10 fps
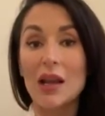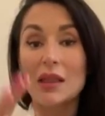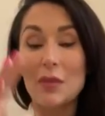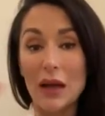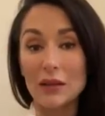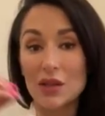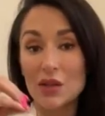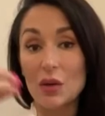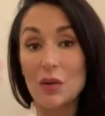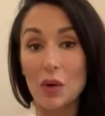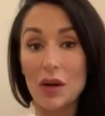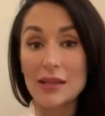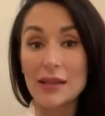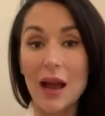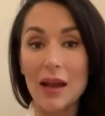The balances are reported
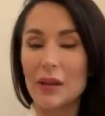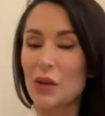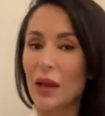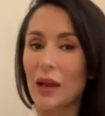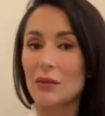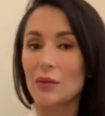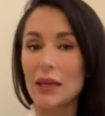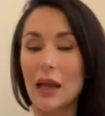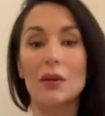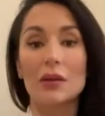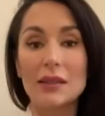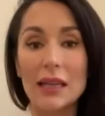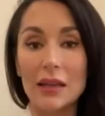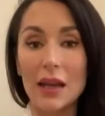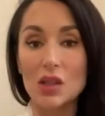as high. And they're like, wait, I don't
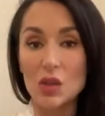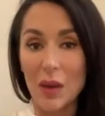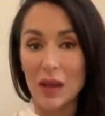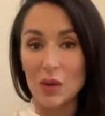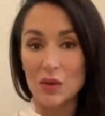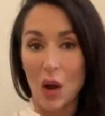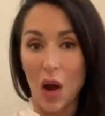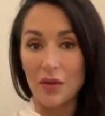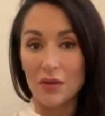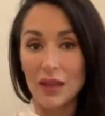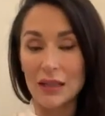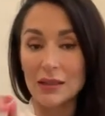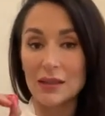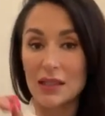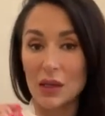understand. I just paid those off. That's
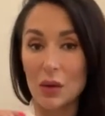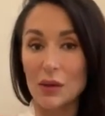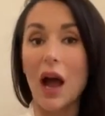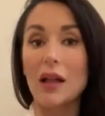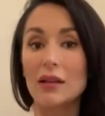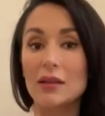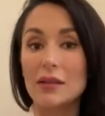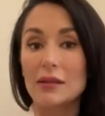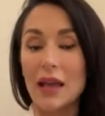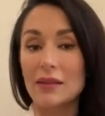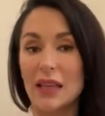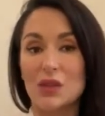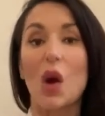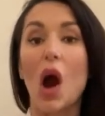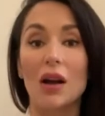$0.
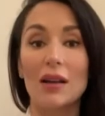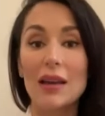That's wrong.